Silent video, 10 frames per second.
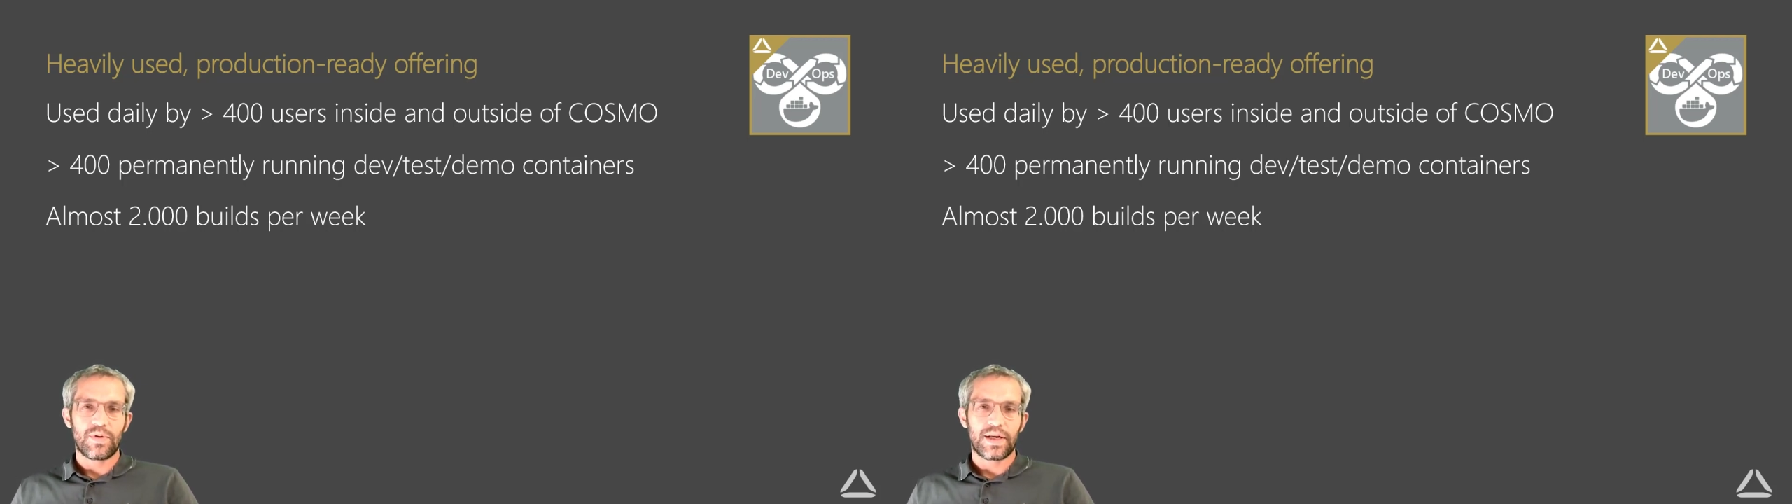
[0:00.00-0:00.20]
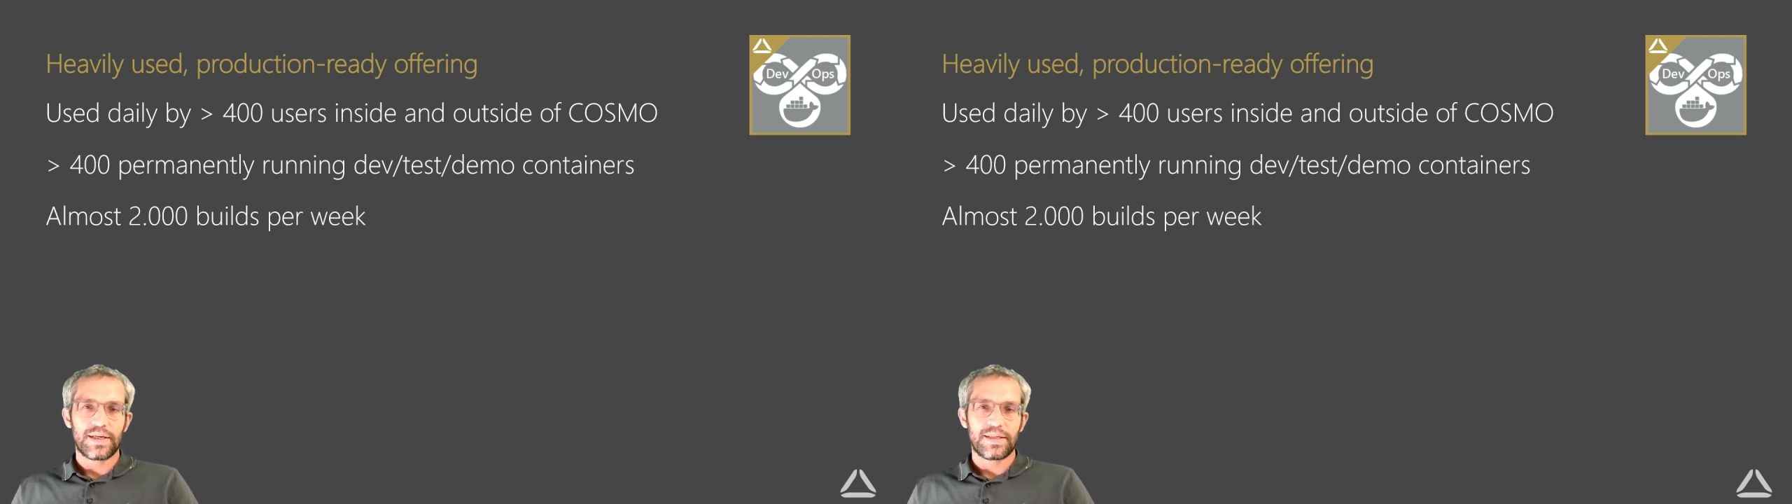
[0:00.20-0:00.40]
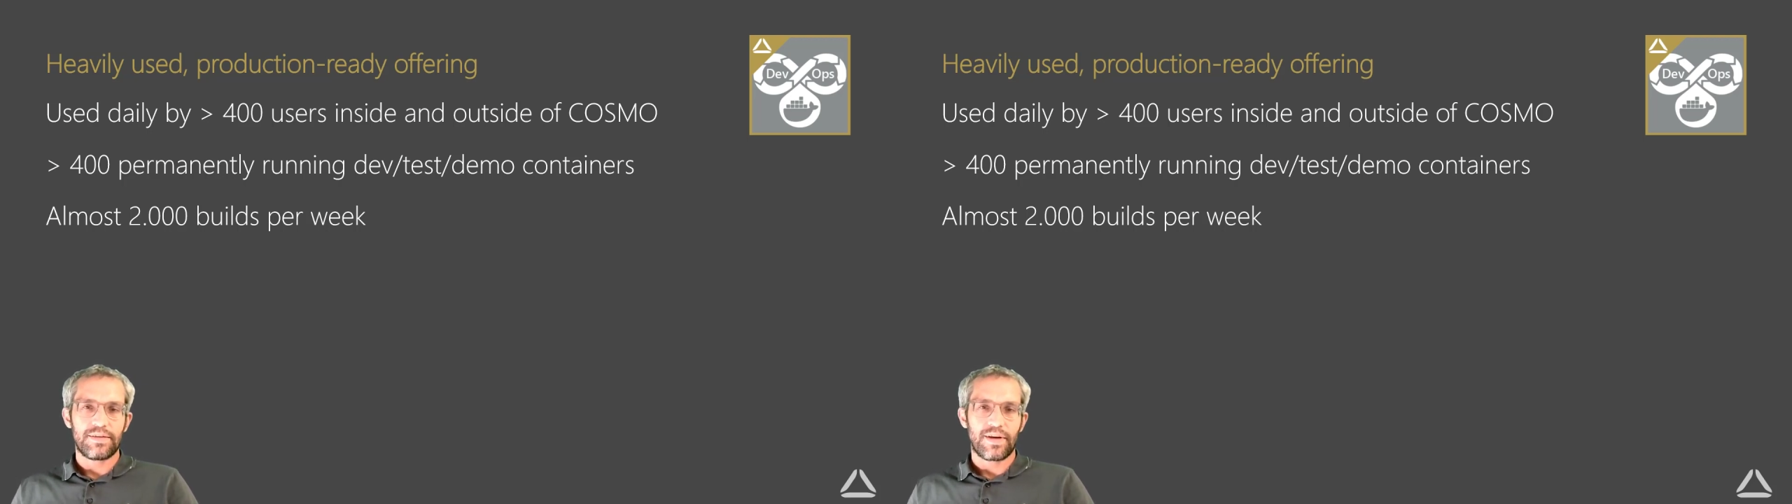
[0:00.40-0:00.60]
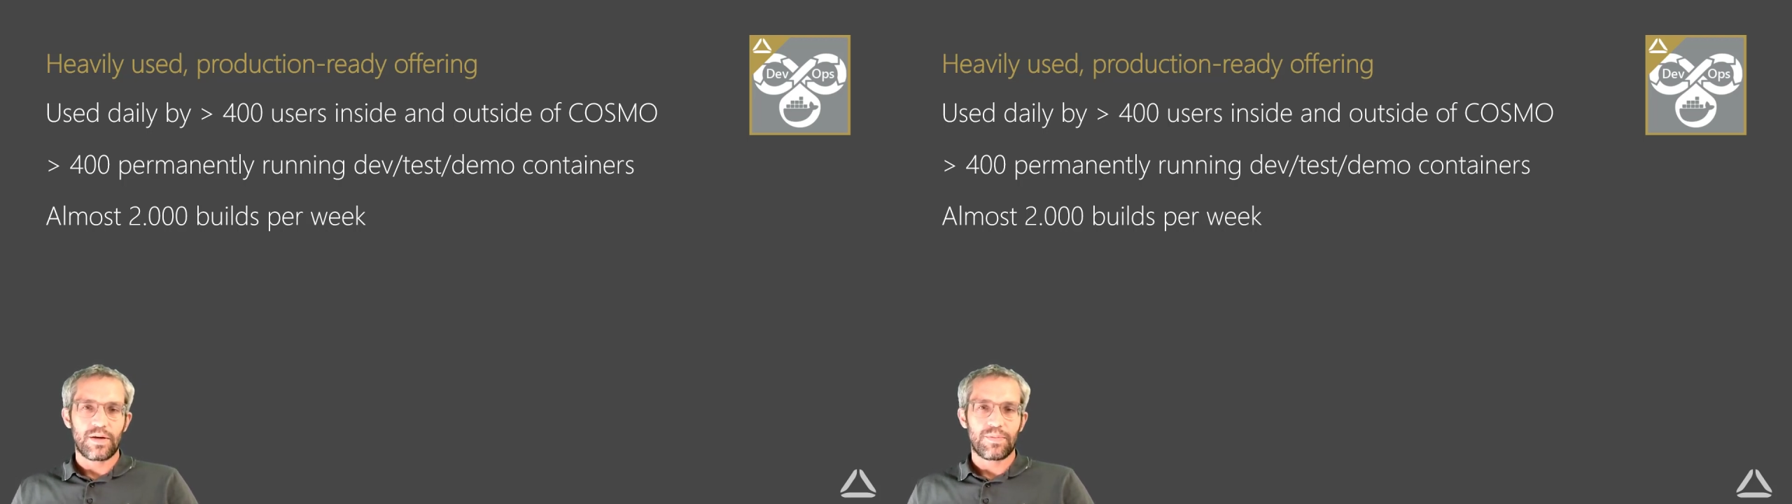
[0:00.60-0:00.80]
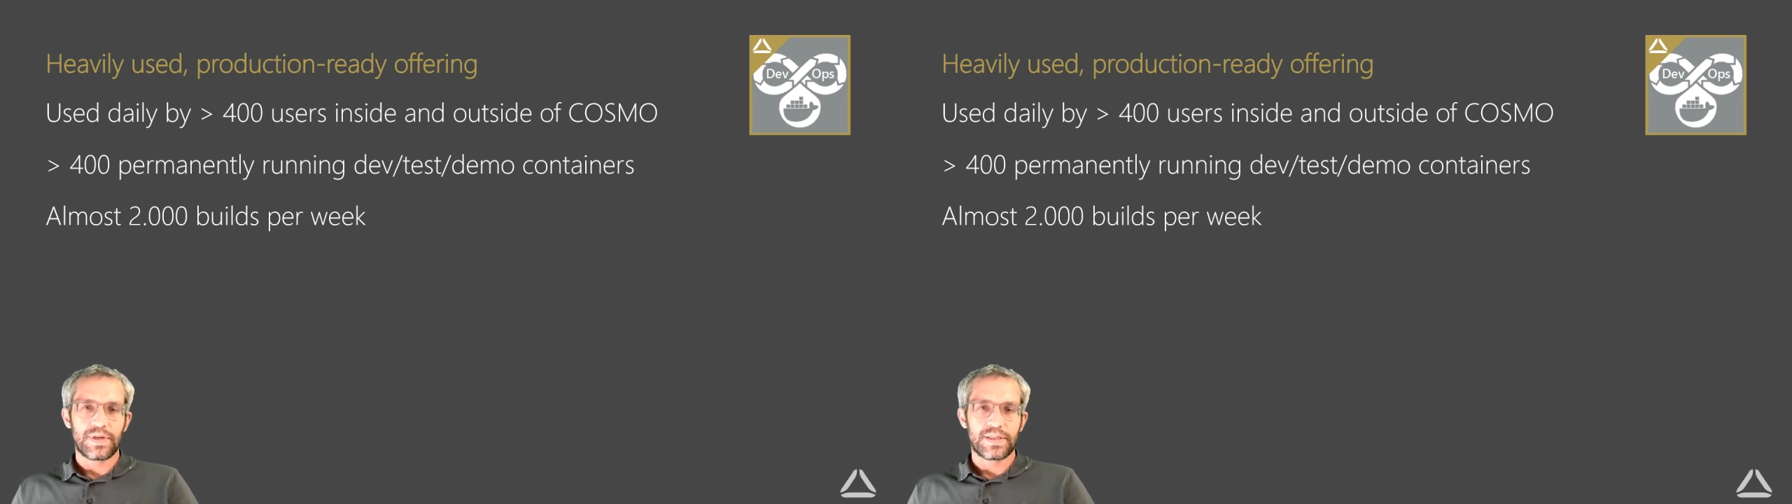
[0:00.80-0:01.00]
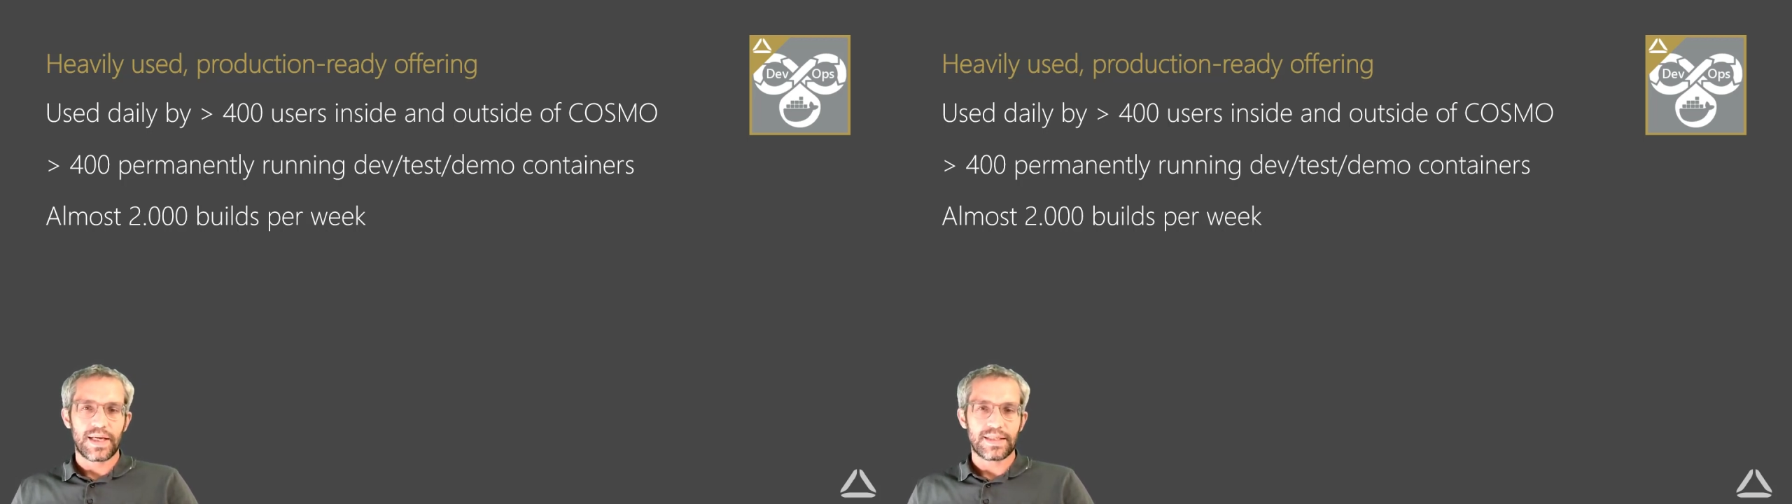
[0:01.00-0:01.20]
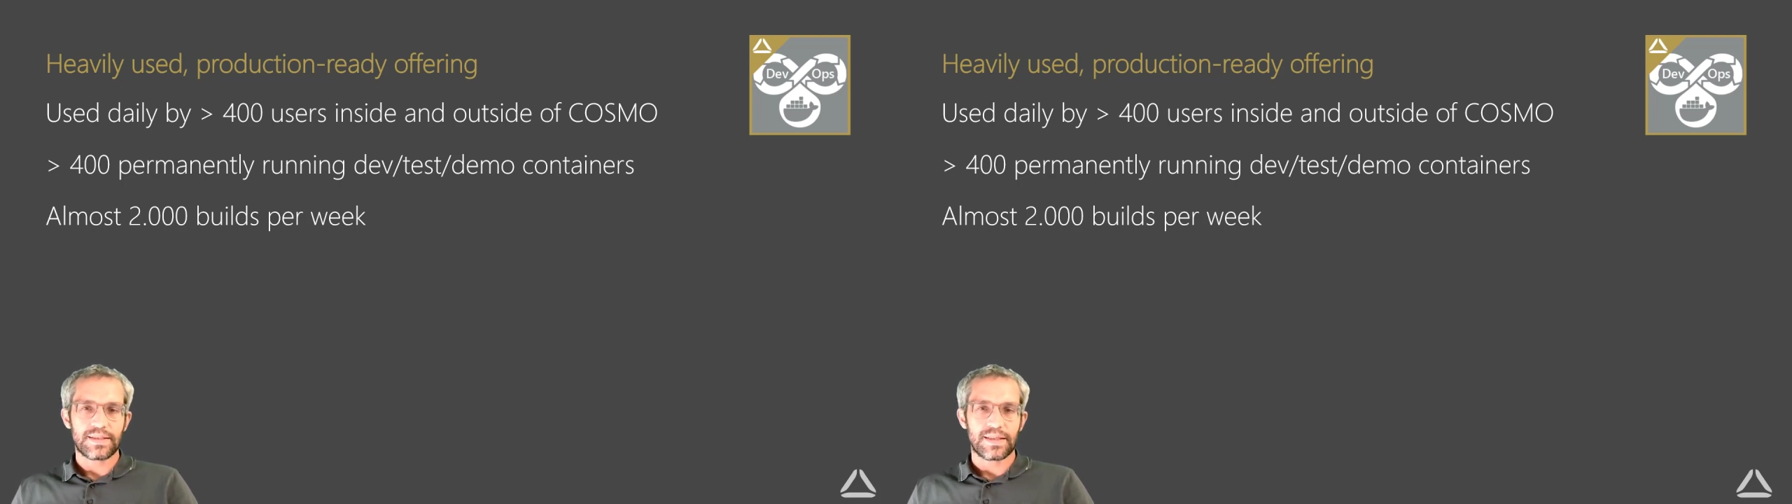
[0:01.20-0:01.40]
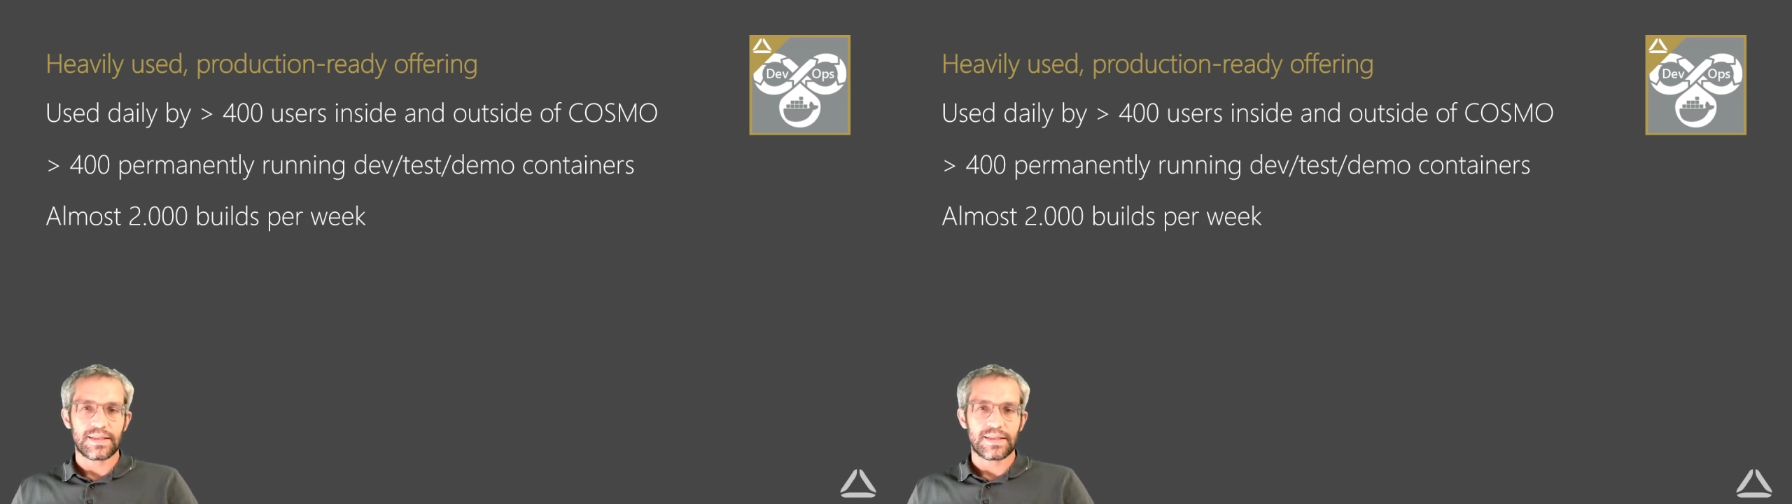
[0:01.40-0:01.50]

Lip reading: running development test